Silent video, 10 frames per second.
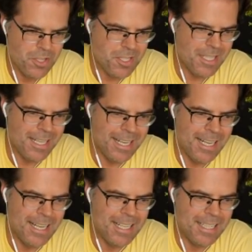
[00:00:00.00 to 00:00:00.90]

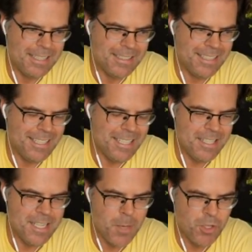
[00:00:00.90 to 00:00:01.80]
uh his
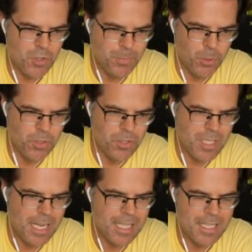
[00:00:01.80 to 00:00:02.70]
neighbor's bulls
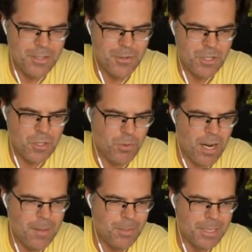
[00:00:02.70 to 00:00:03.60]
got into his
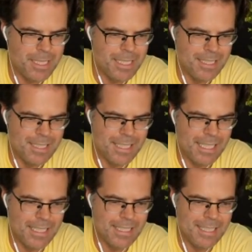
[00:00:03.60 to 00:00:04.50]
property
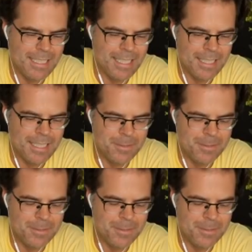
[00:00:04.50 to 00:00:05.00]
and oh literally um,